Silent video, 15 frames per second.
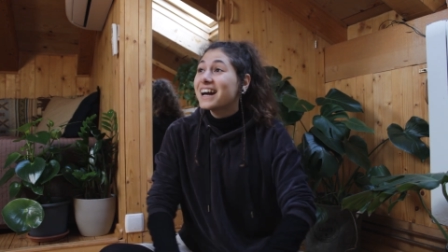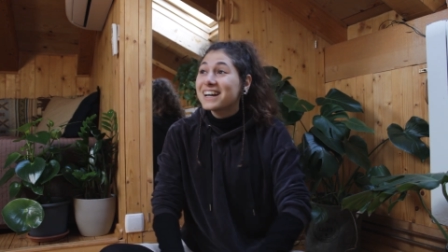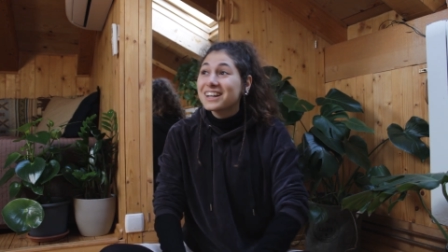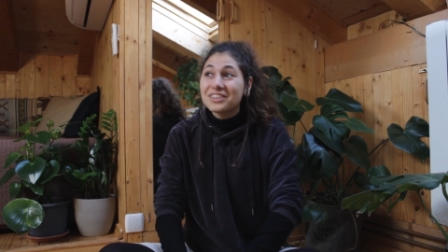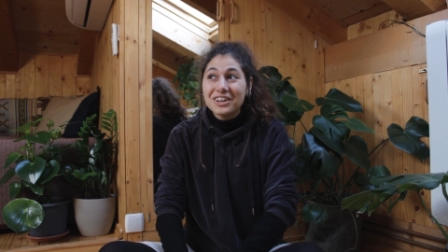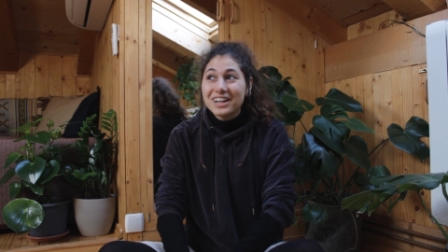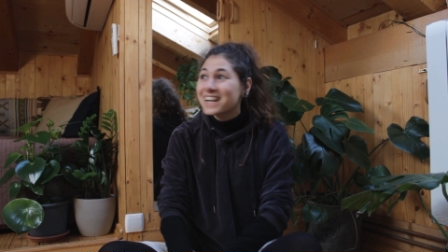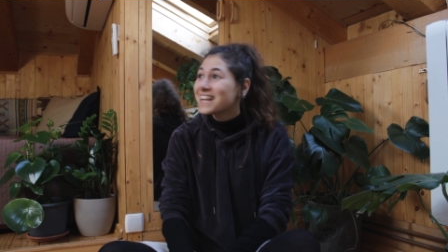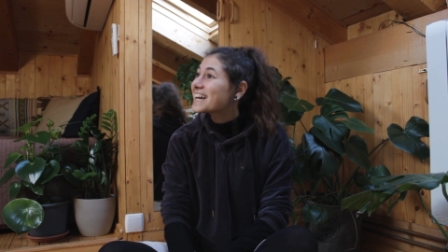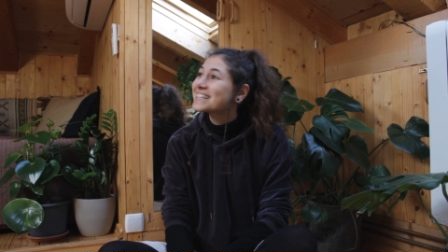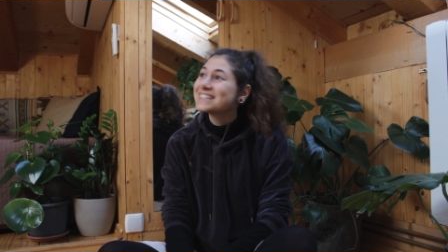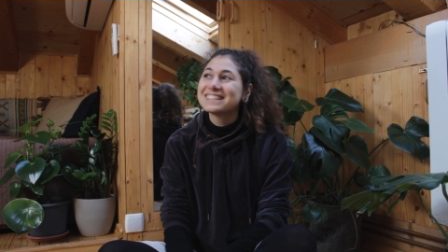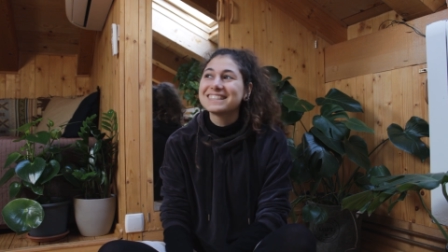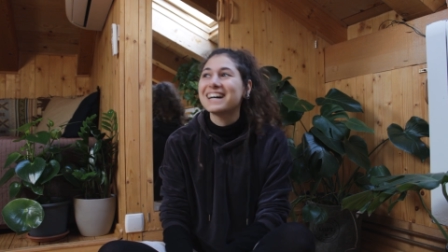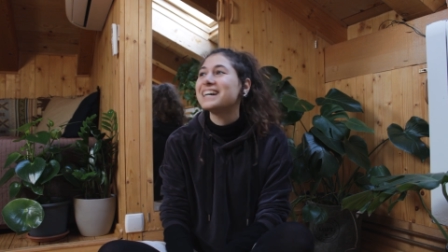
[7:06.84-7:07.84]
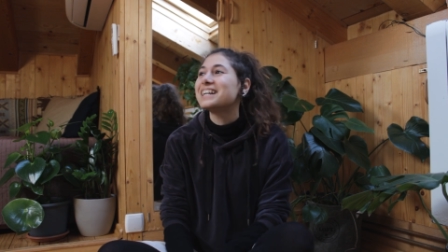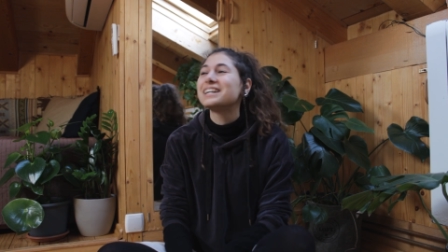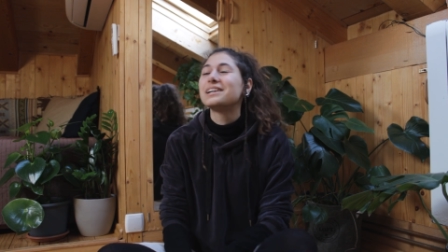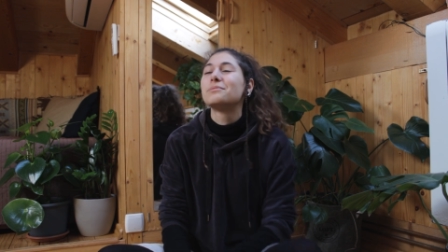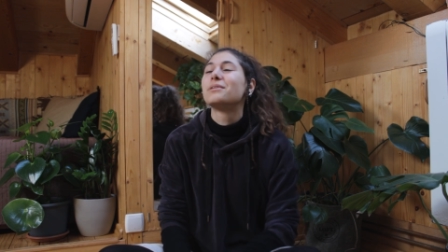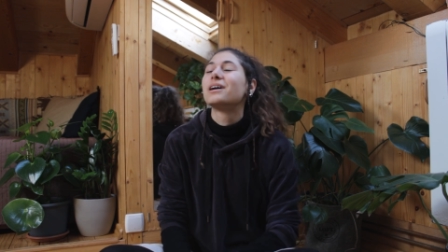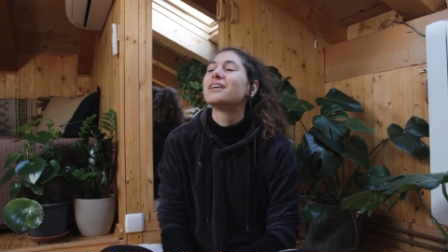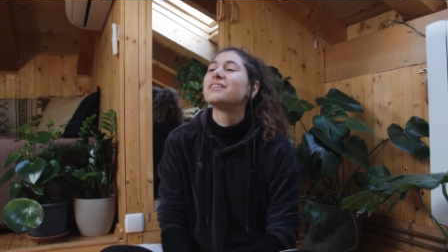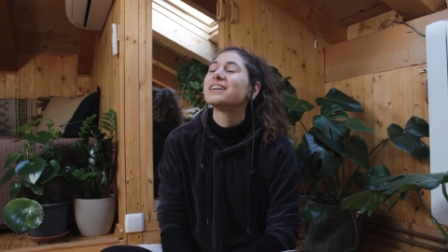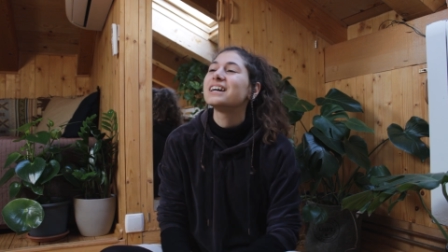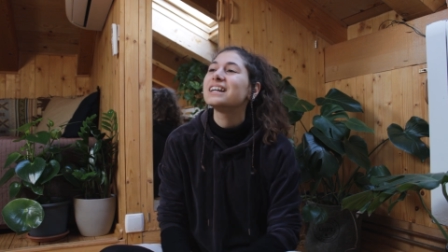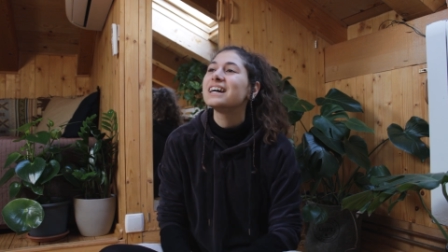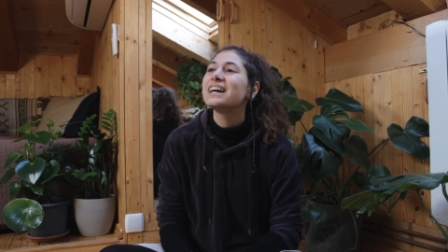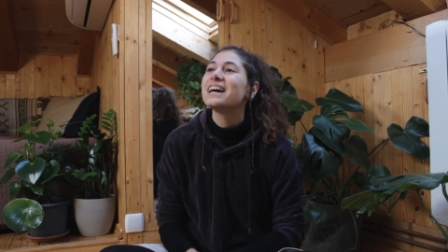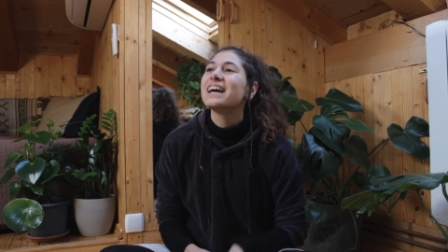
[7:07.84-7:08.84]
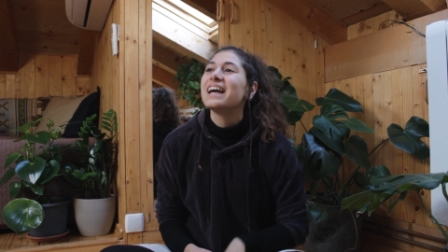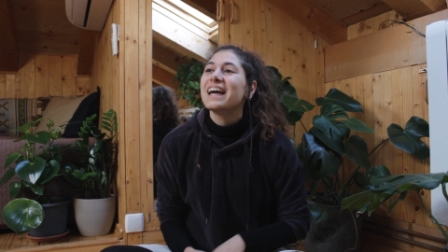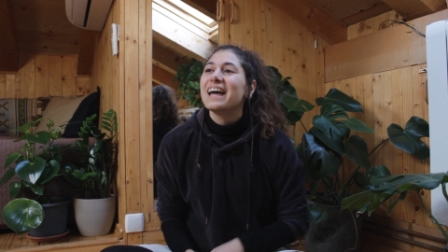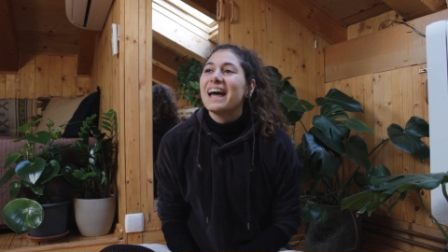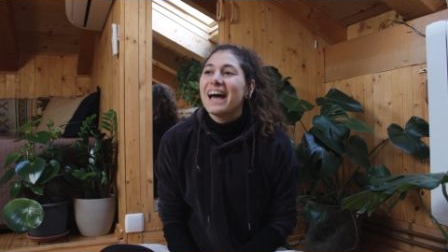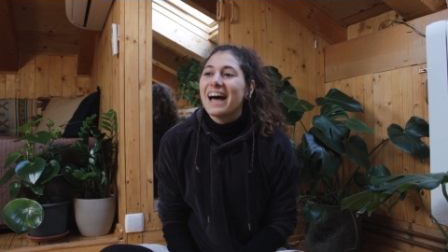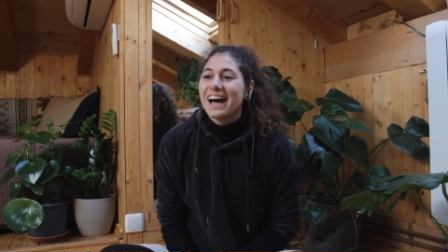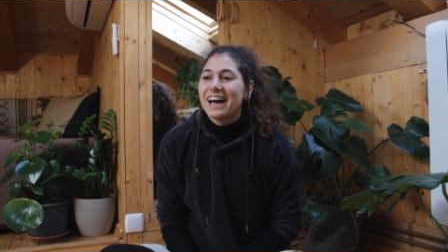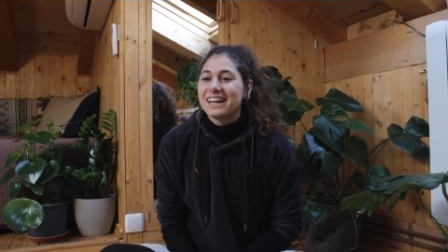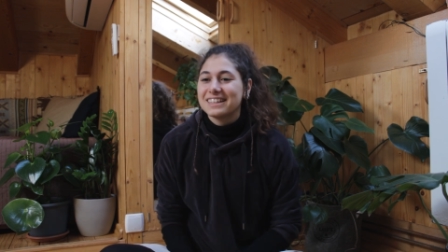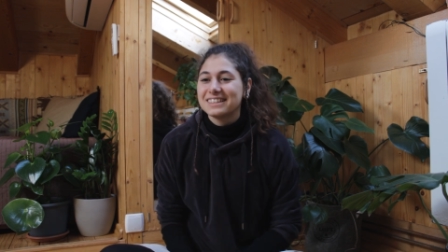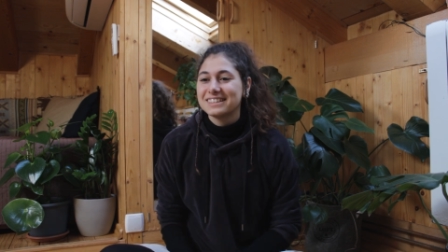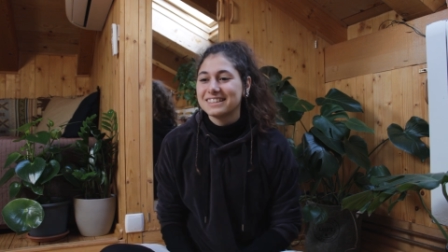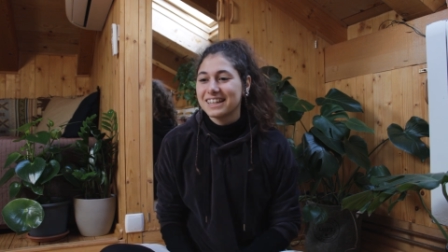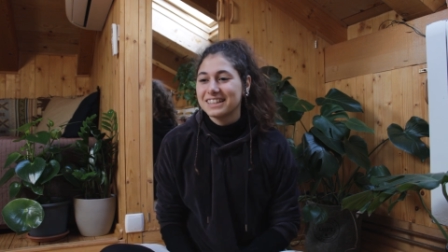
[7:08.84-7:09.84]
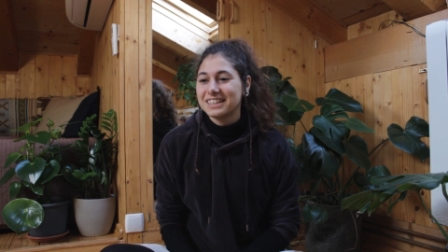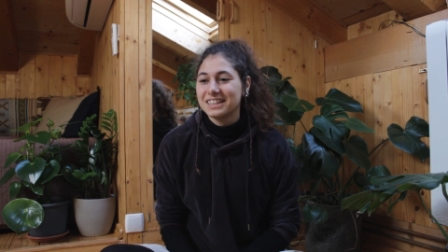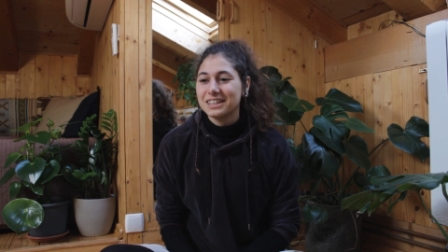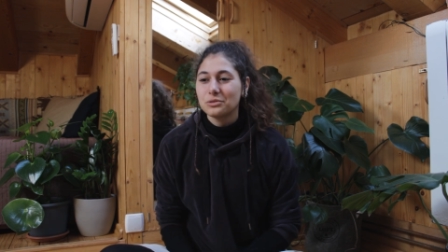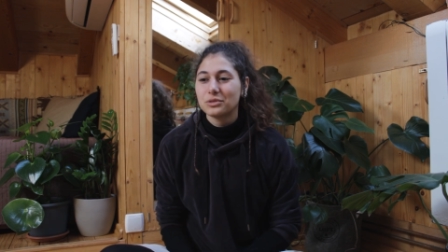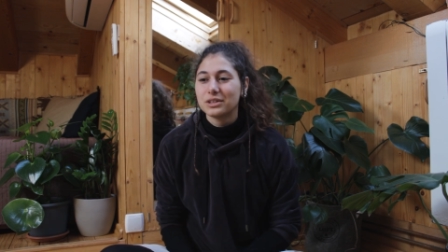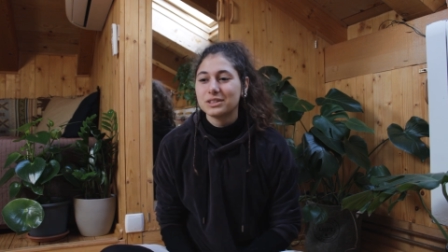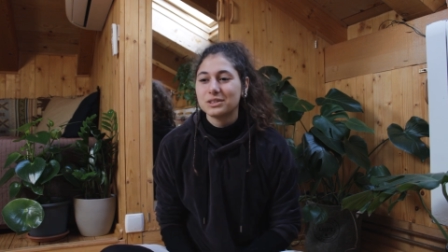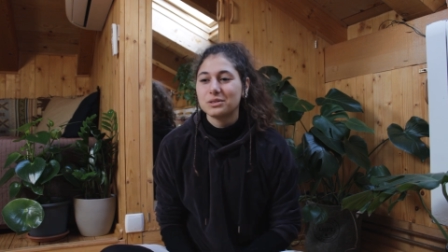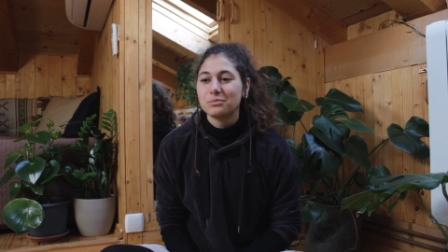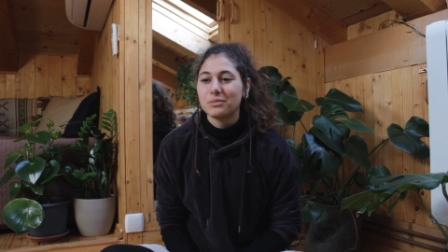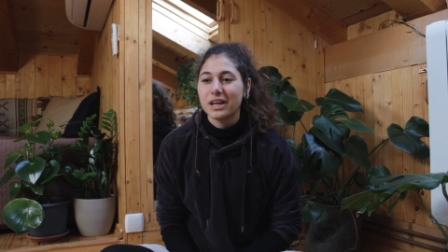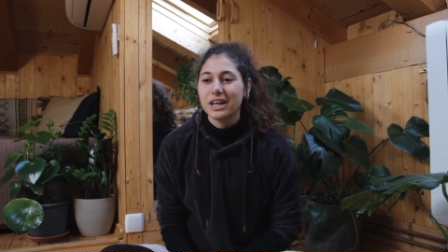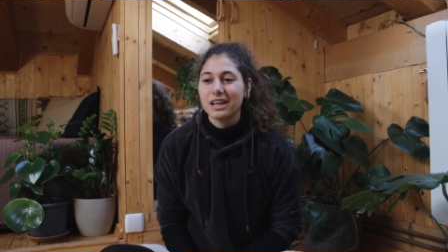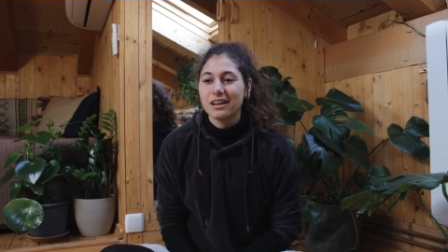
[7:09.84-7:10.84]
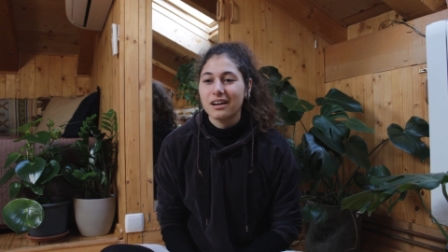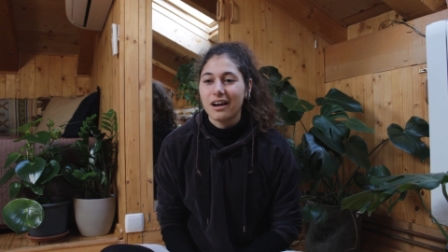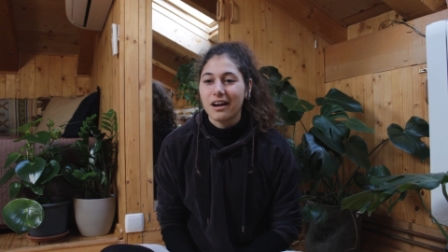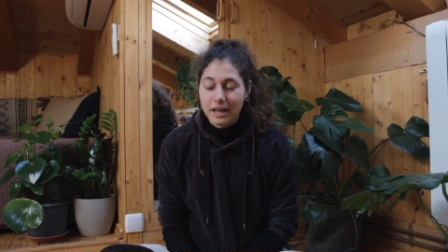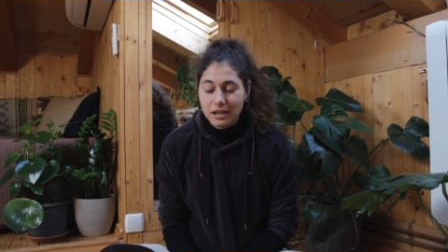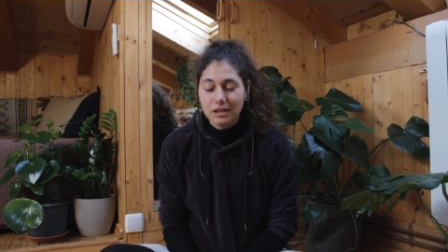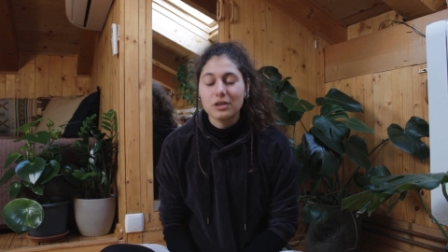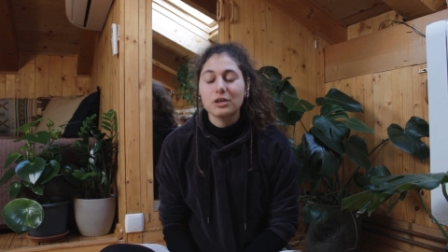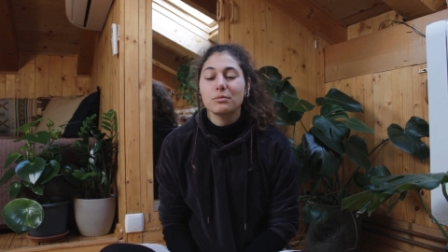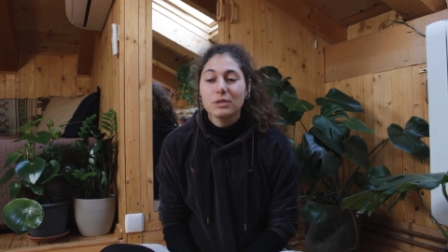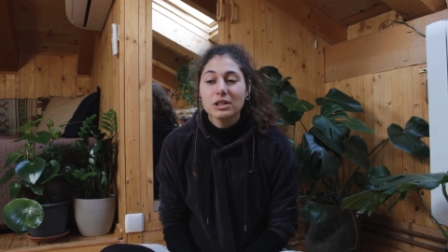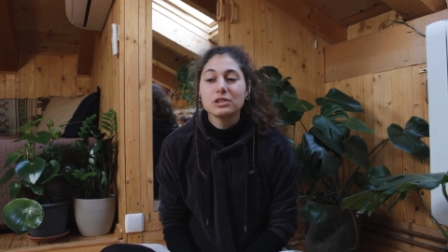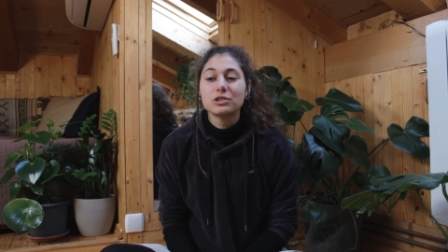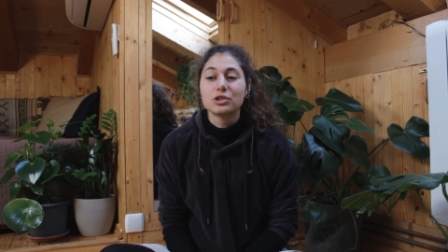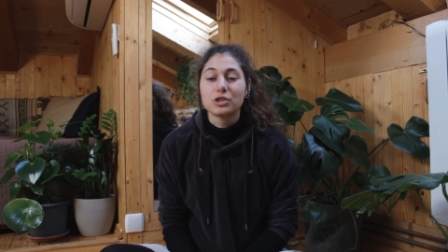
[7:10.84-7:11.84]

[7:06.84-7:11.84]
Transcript: I got really excited about it and the idea was to make a herbal